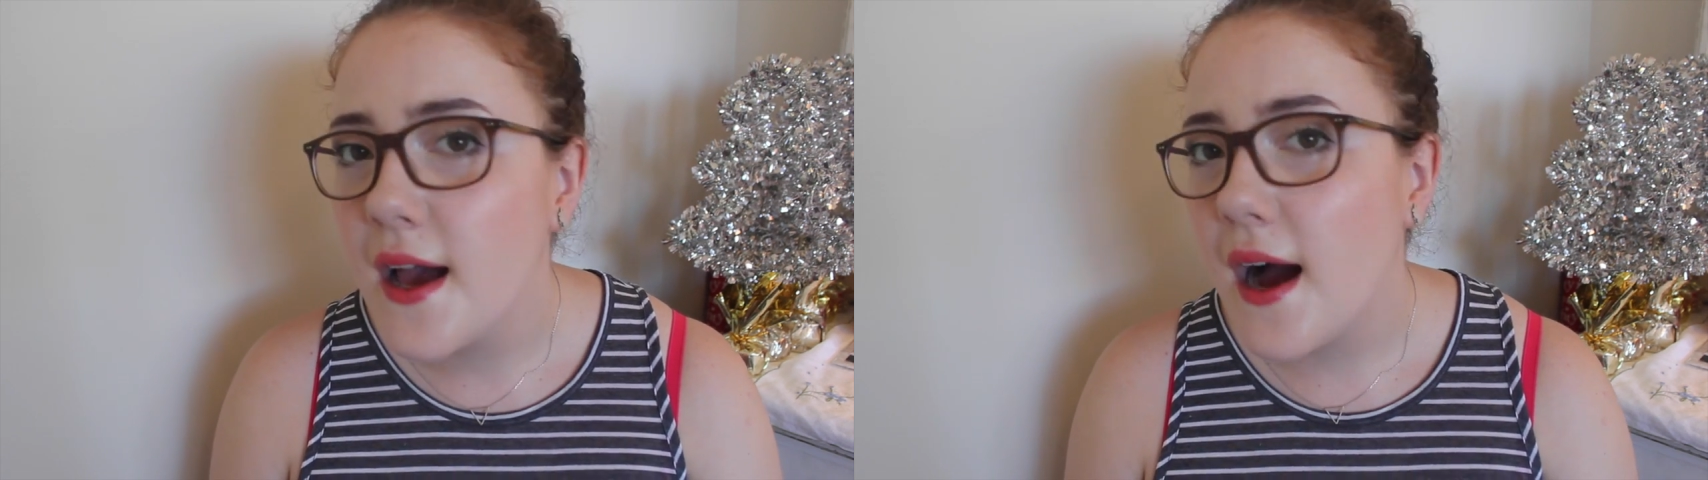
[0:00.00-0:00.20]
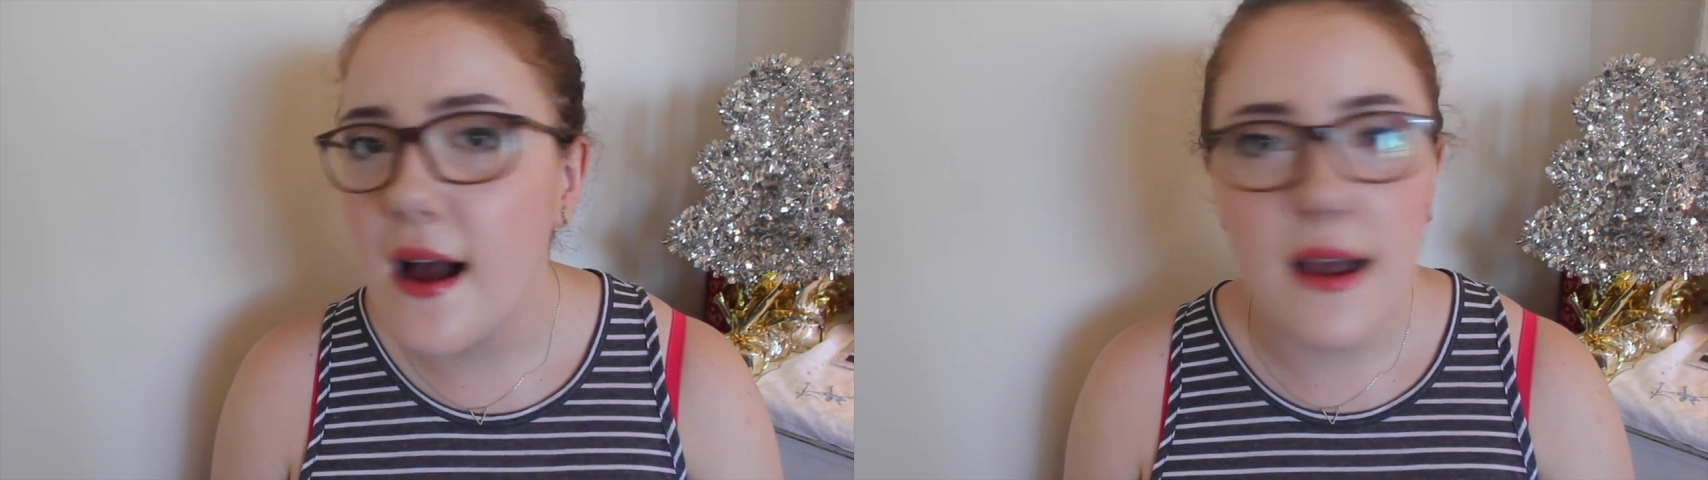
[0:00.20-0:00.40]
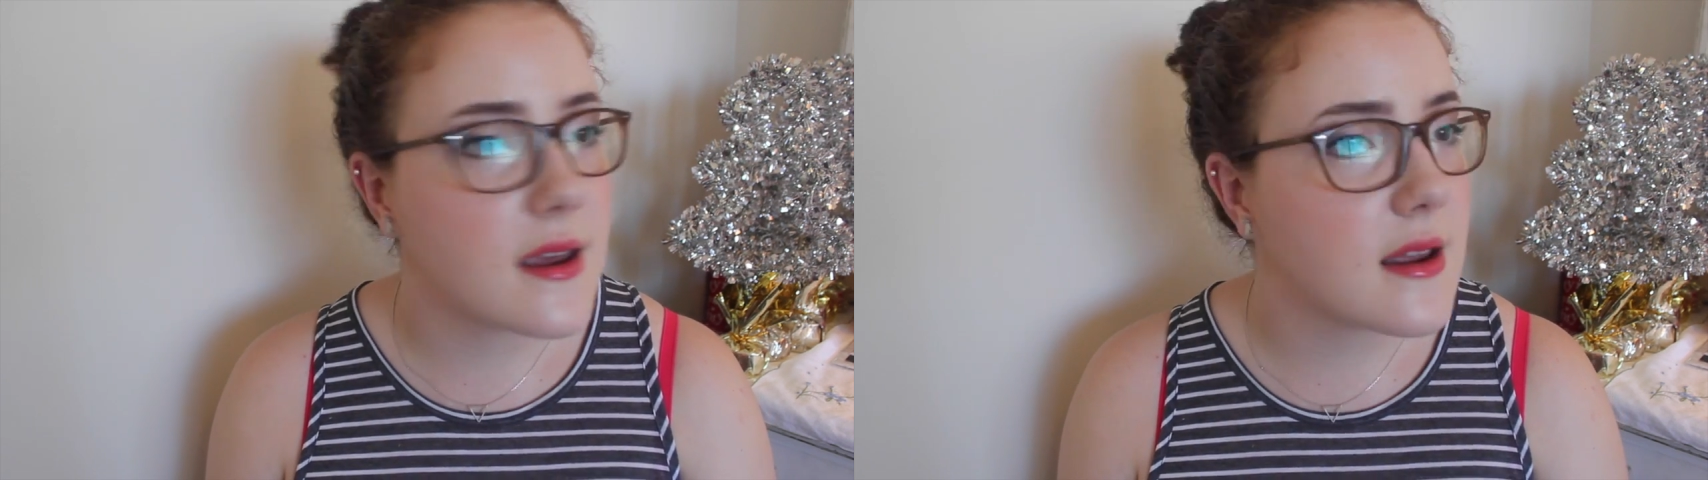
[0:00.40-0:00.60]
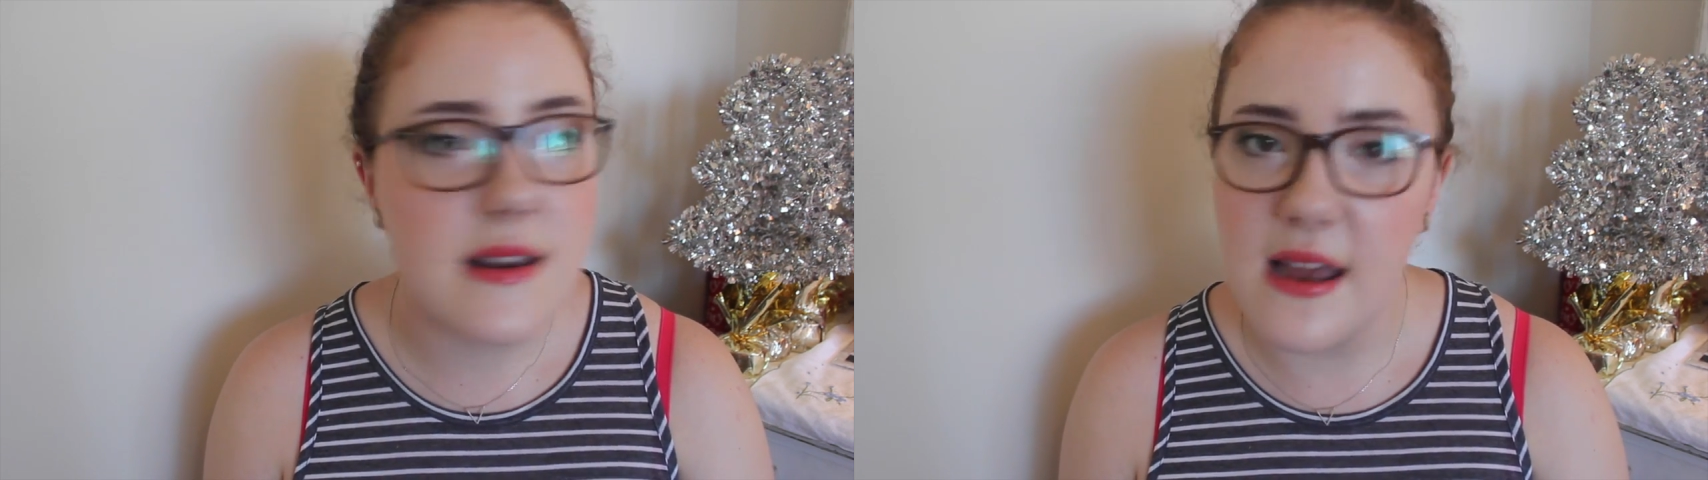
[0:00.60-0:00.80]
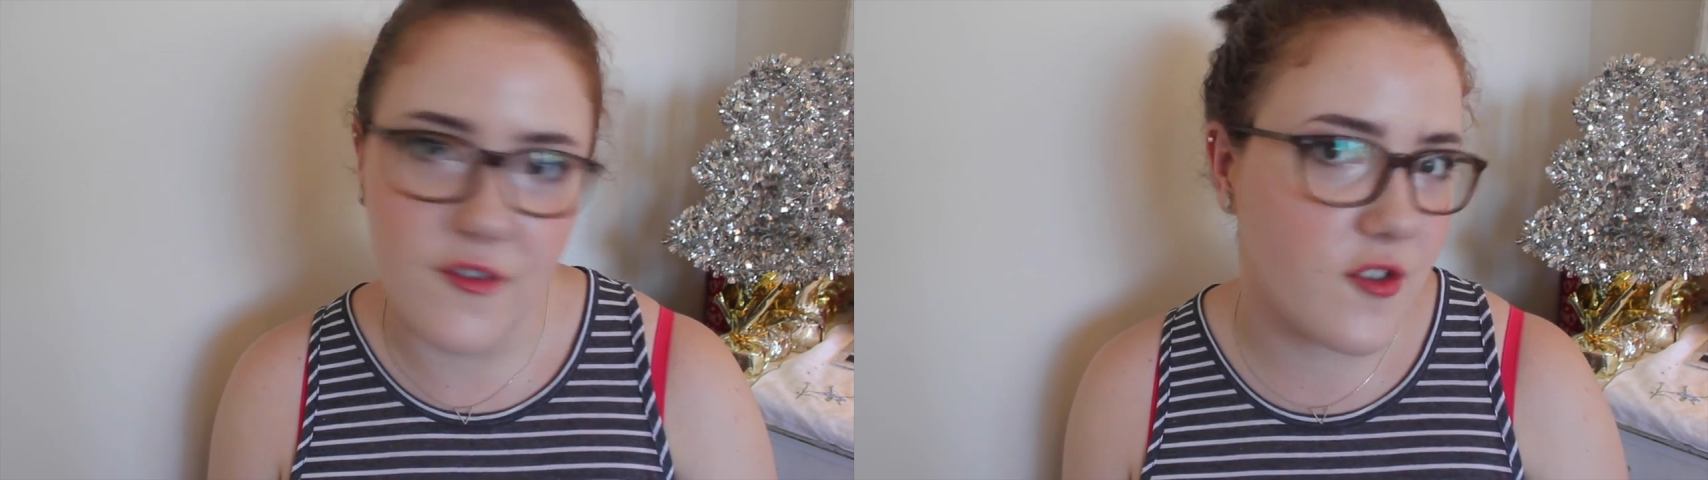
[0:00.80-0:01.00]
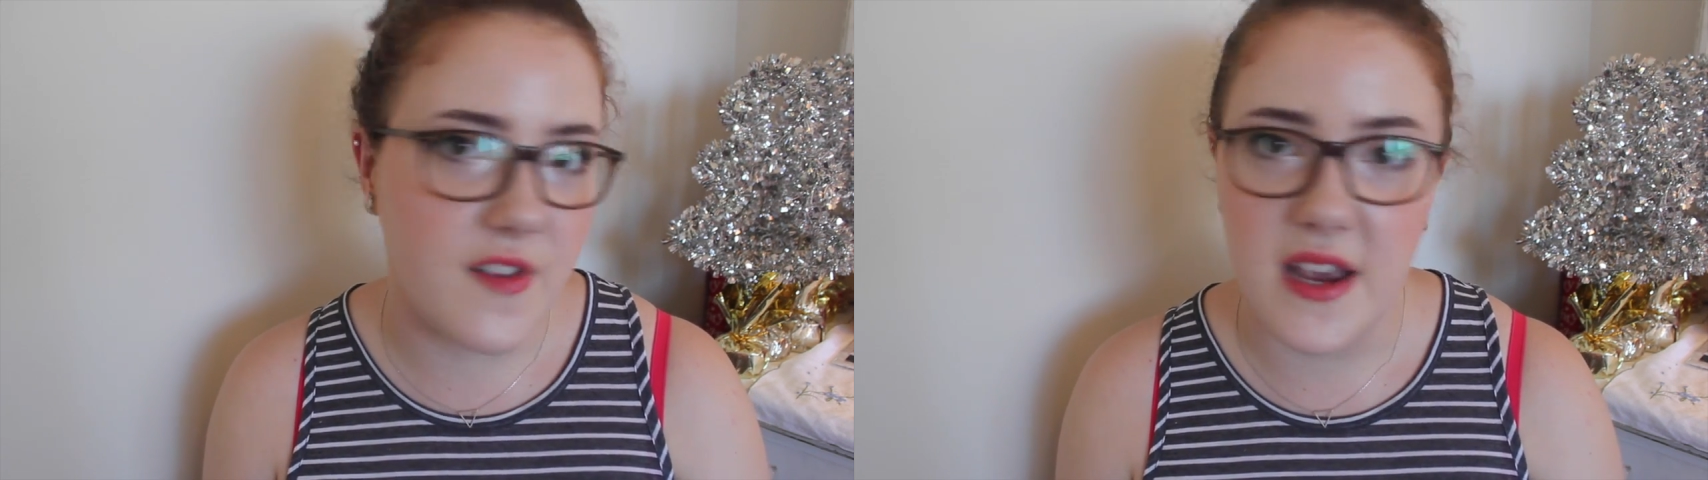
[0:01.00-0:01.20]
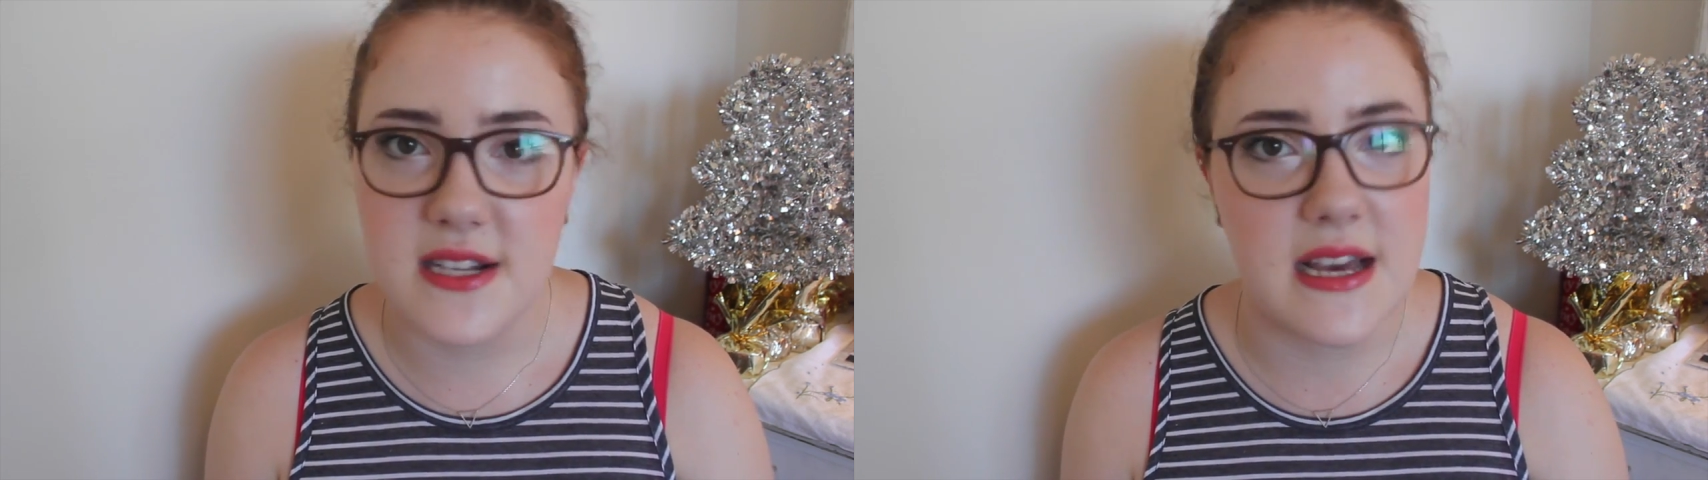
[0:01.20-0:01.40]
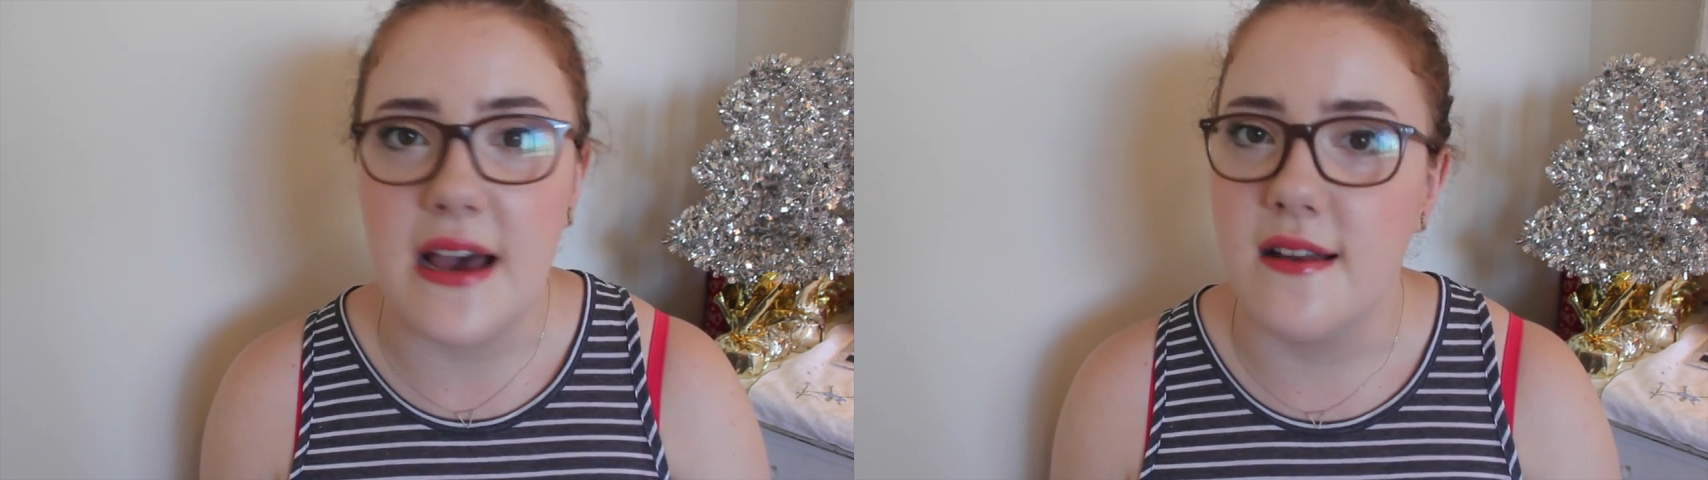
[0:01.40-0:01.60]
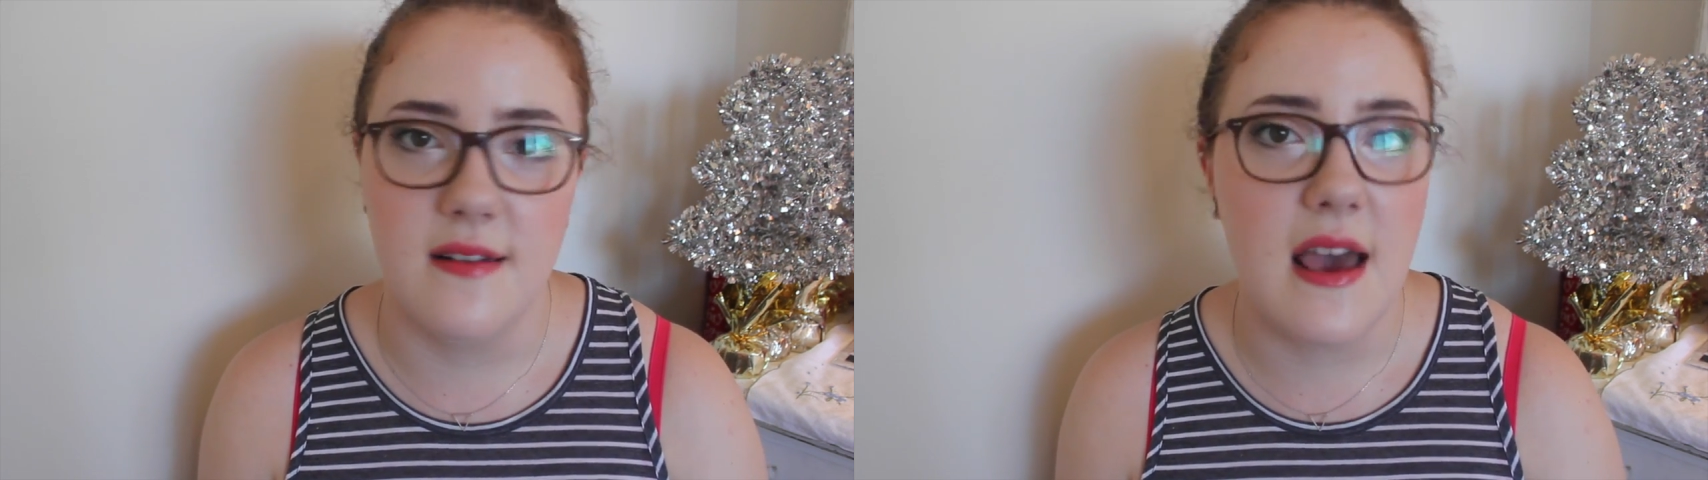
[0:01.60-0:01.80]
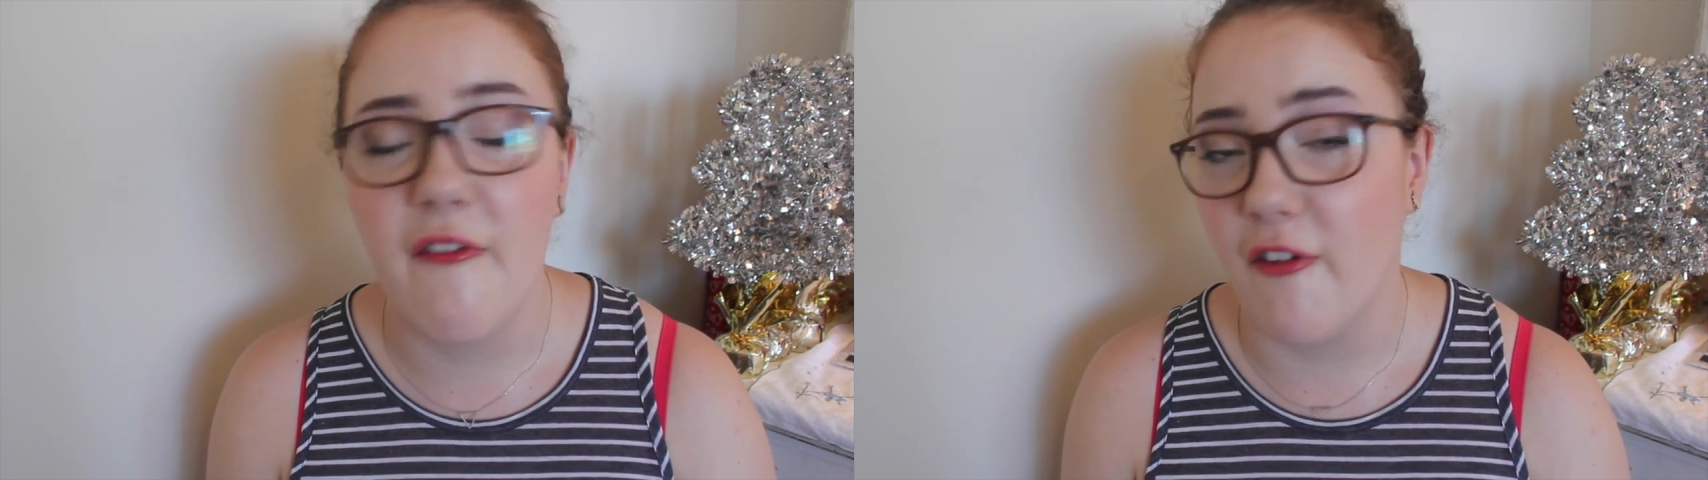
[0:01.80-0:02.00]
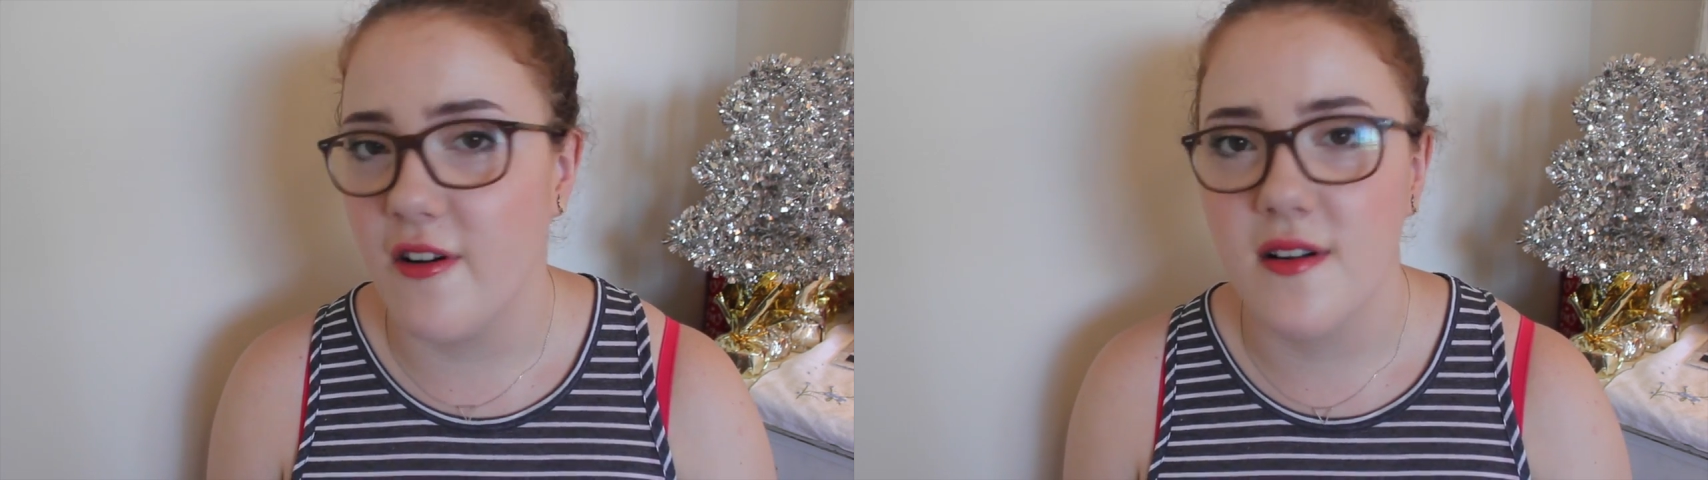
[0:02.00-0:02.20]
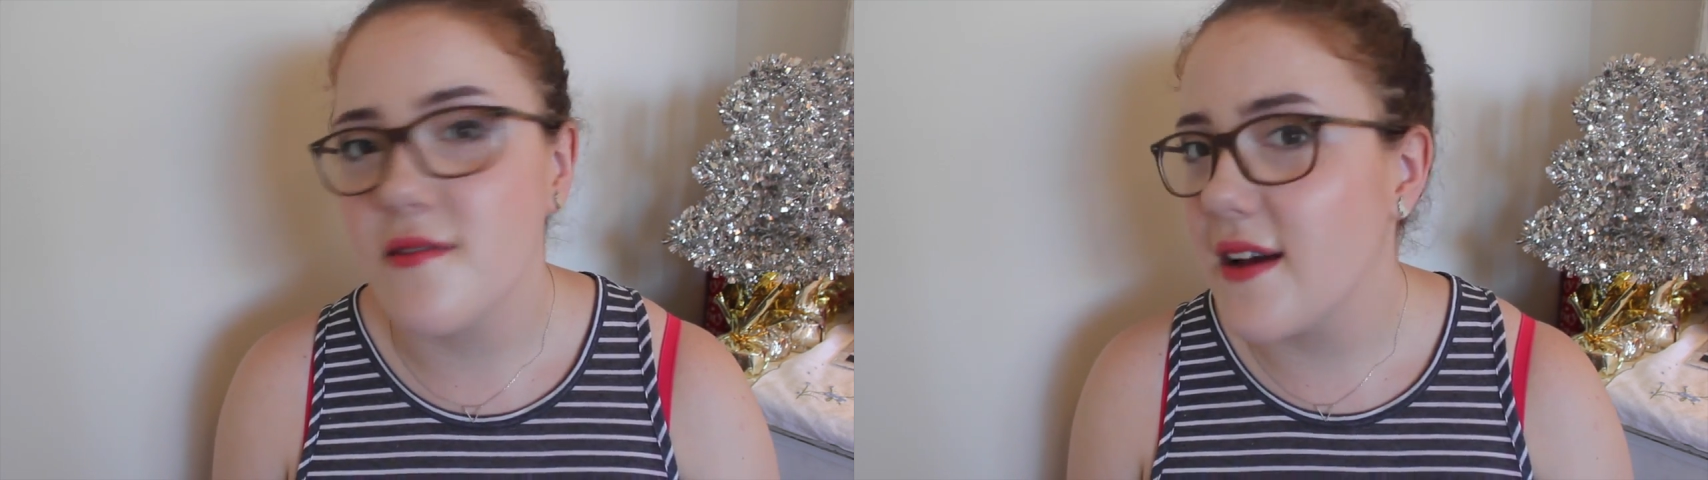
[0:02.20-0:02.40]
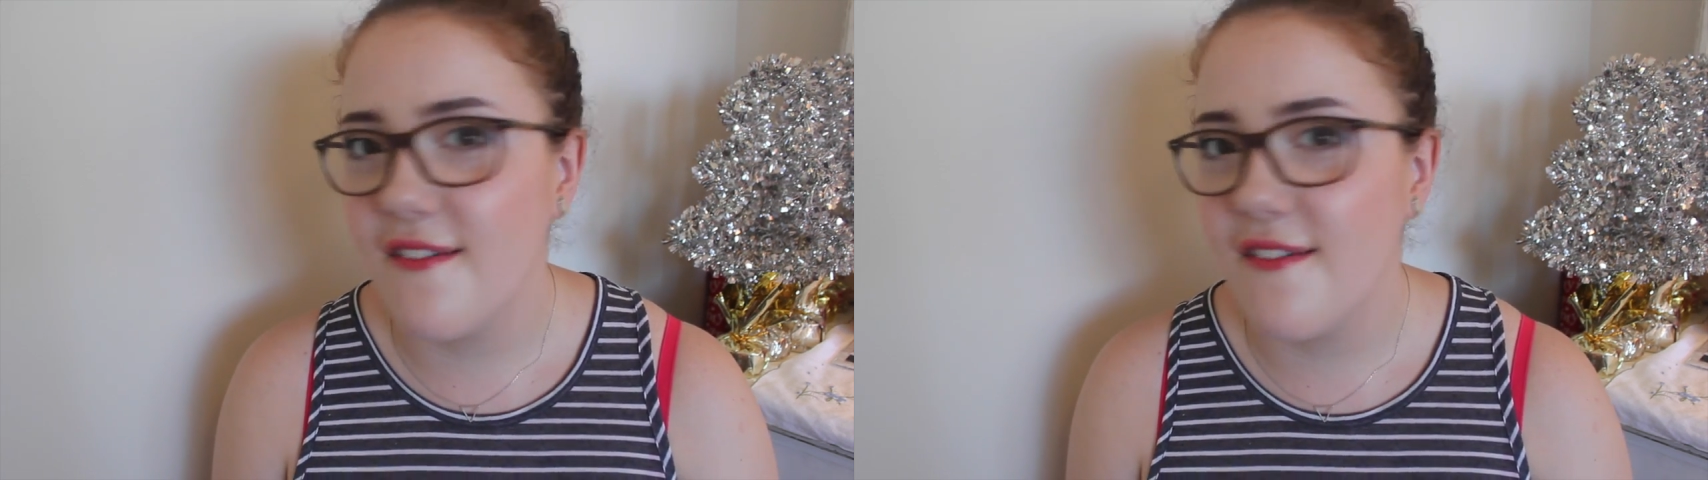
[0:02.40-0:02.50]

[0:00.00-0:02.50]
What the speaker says: I never fake tan ever.